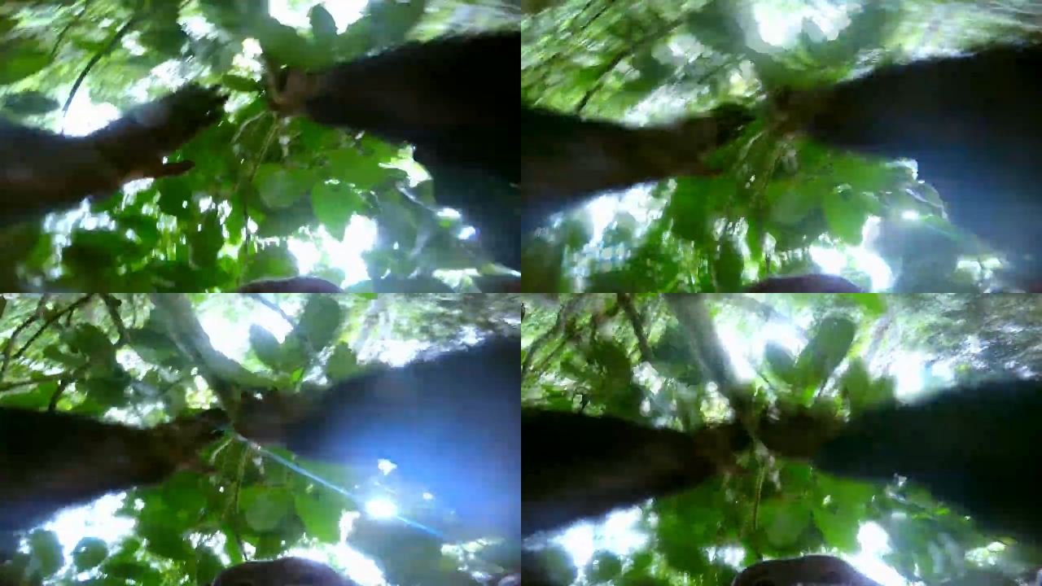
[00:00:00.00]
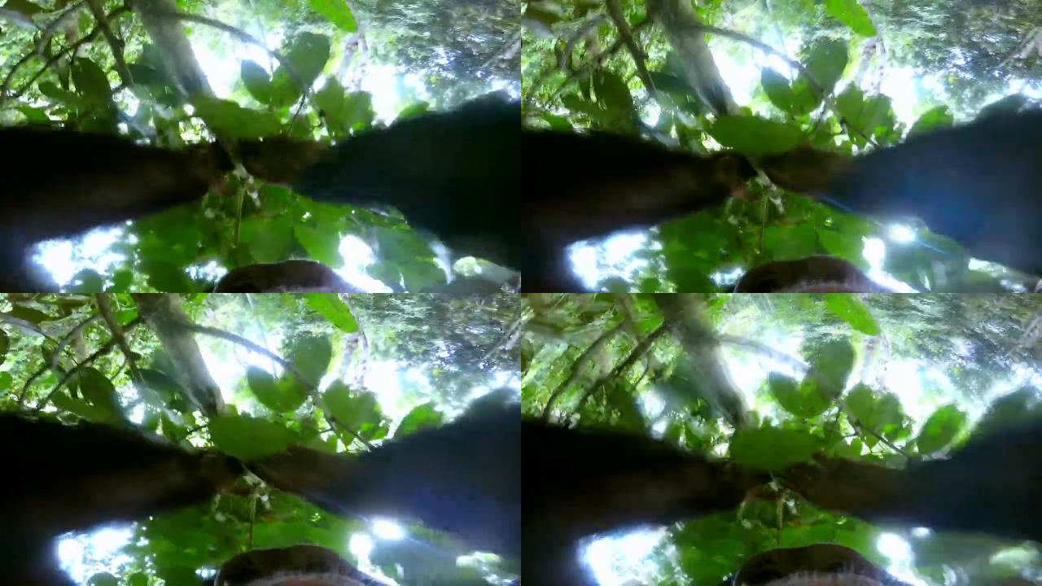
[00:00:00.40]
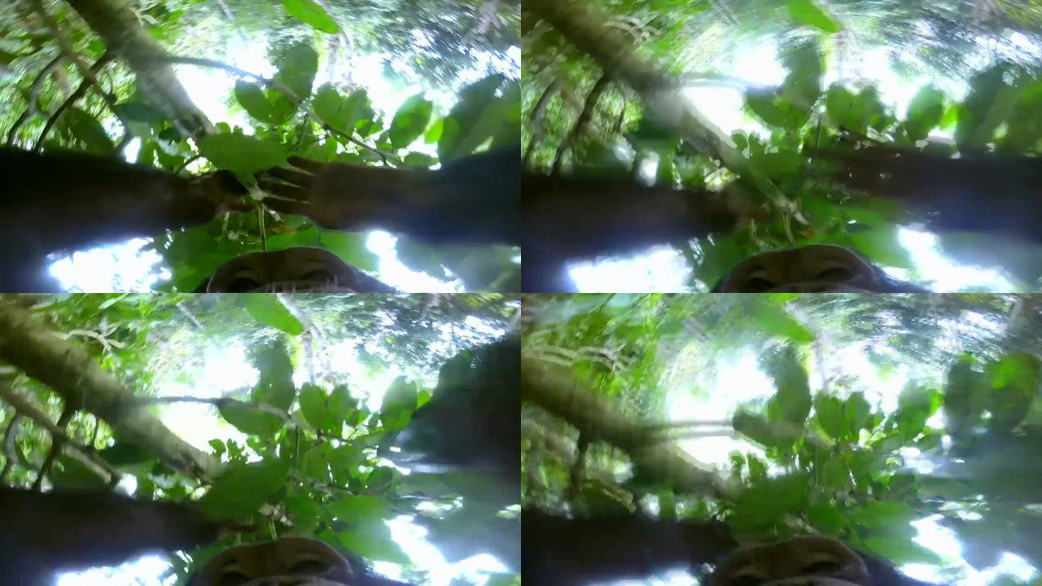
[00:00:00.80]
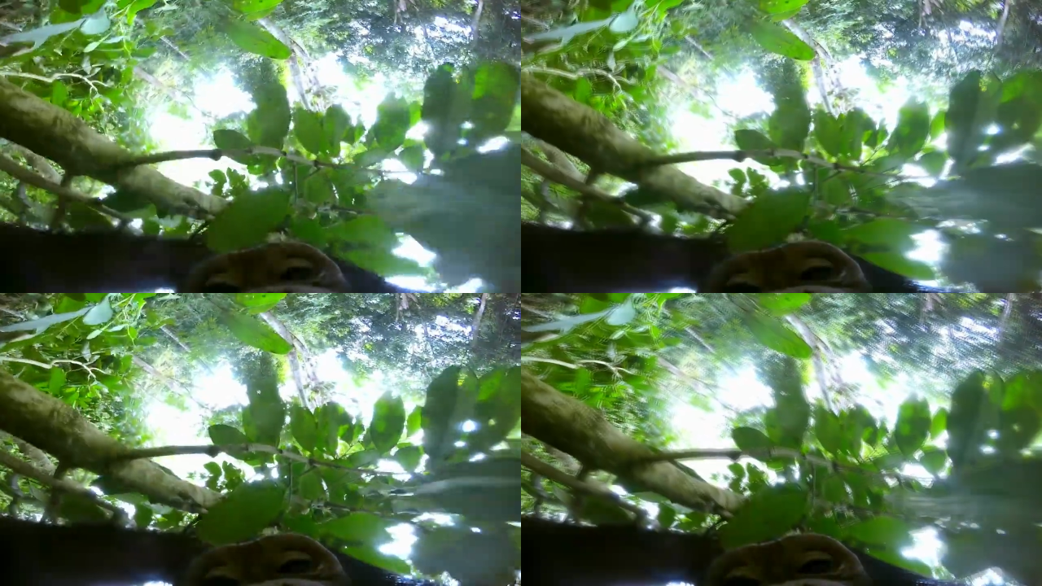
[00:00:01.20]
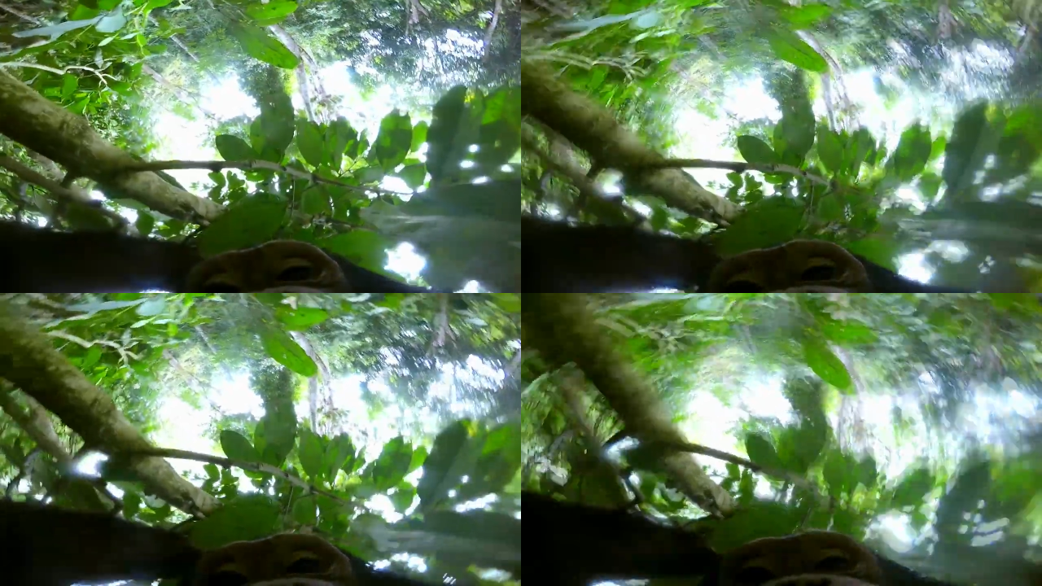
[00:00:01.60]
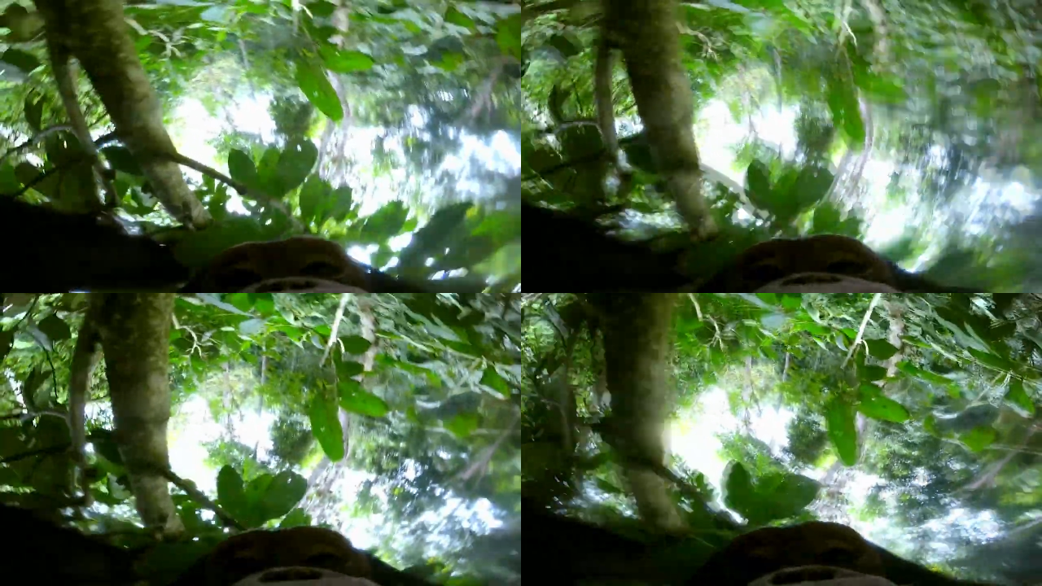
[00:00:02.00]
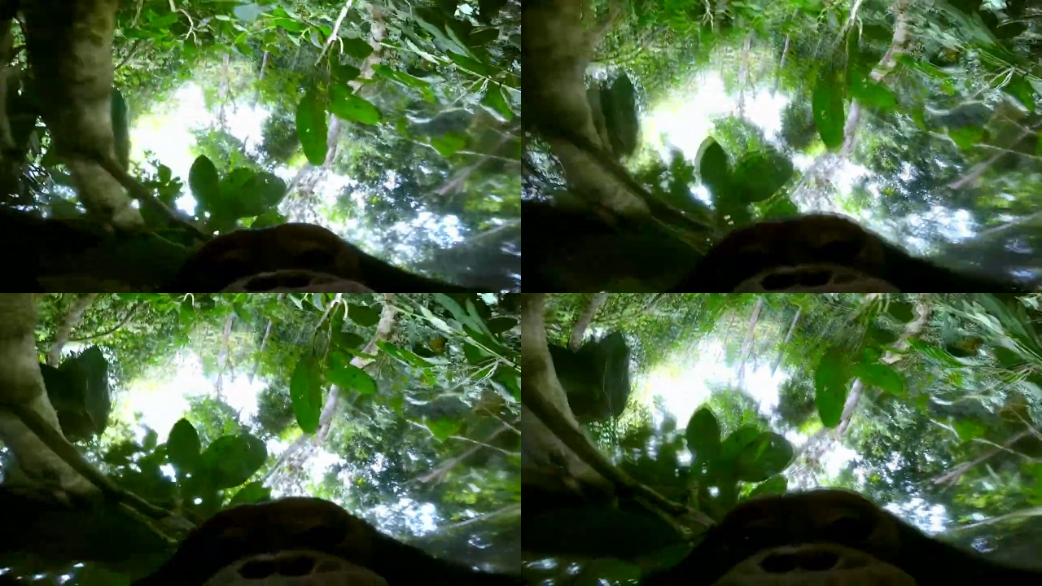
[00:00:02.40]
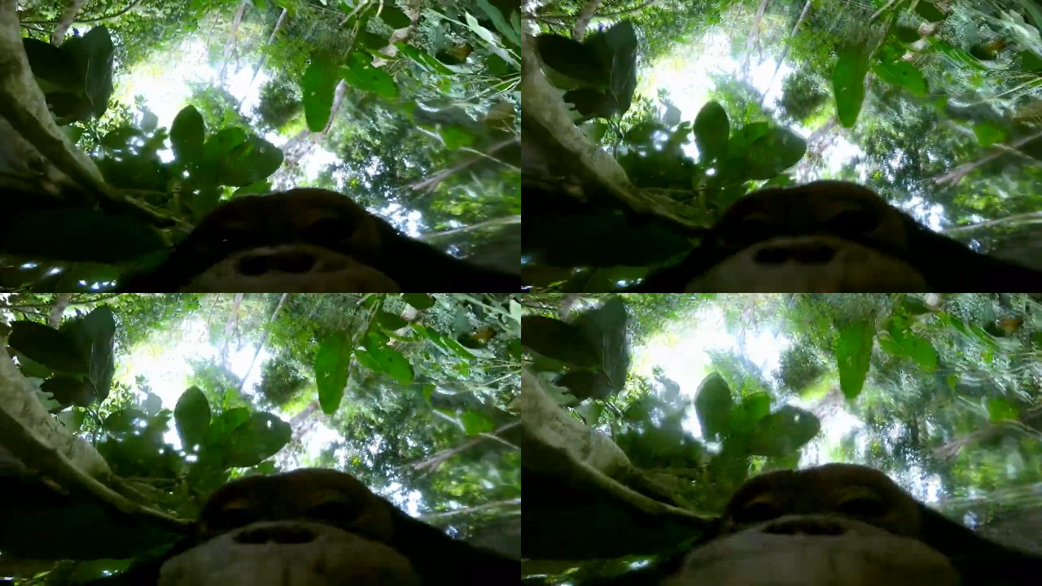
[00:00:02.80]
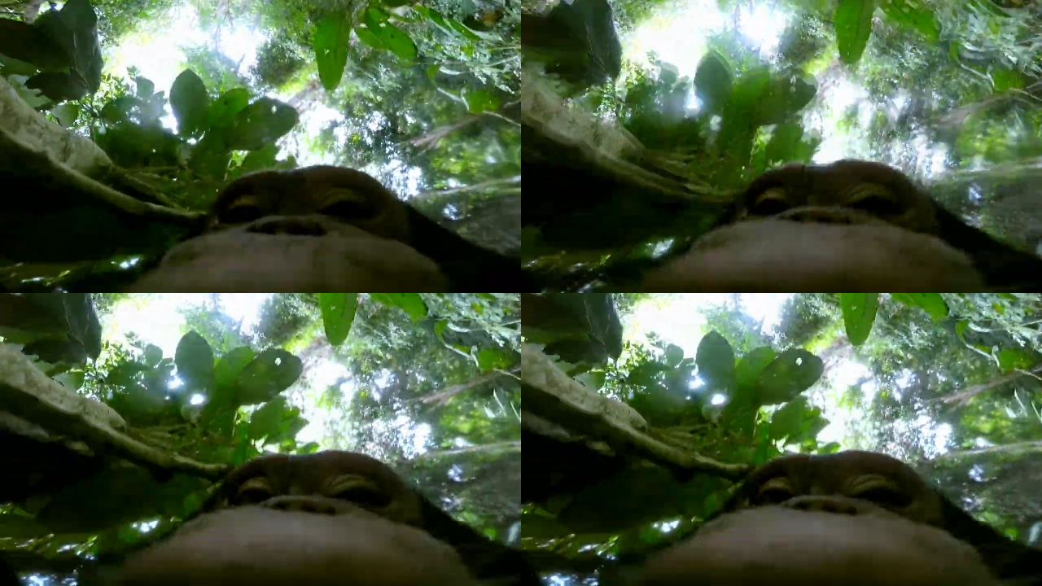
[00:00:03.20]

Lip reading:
No face is visible, so there are no lips to read.